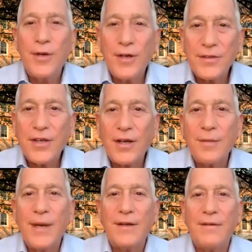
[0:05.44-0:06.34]
we're going to talk
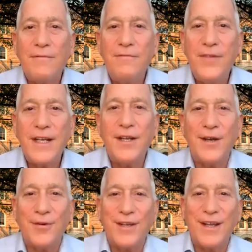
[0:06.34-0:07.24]
about
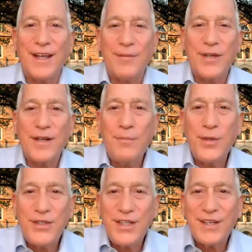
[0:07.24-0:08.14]
video games, and in
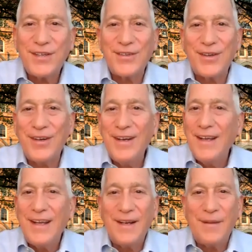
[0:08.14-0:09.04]
particular,
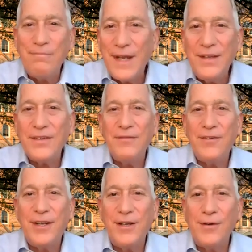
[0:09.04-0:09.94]
an amazing
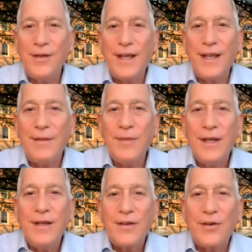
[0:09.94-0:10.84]
video game
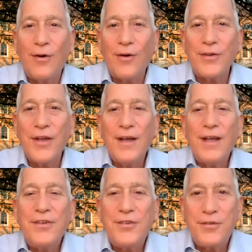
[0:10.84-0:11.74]
called
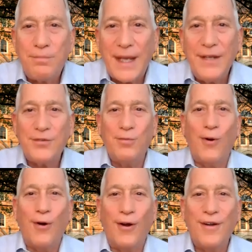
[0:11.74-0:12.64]

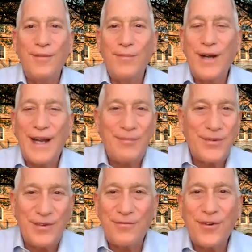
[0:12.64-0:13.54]
Spacewar,
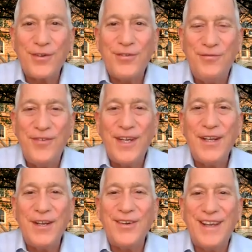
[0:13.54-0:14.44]
perhaps the first
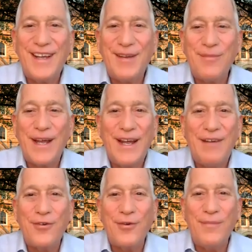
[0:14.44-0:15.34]
video game
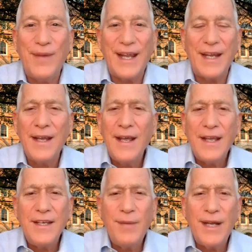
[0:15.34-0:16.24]
ever made.
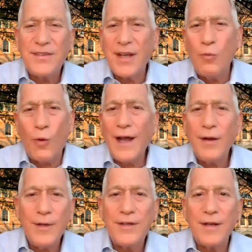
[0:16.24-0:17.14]
And you might say, why
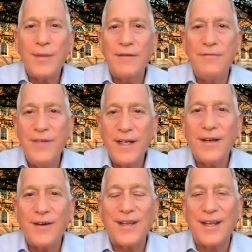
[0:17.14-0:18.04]
are we talking about
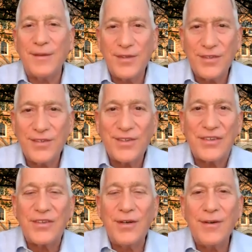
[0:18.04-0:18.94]
video games? This is a
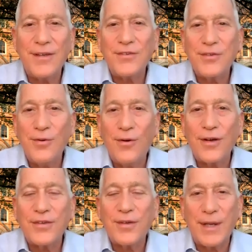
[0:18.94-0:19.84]
serious
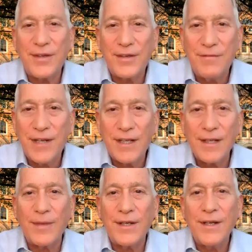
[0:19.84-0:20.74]
course about the
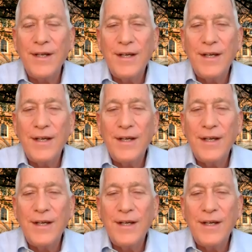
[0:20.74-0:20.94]
development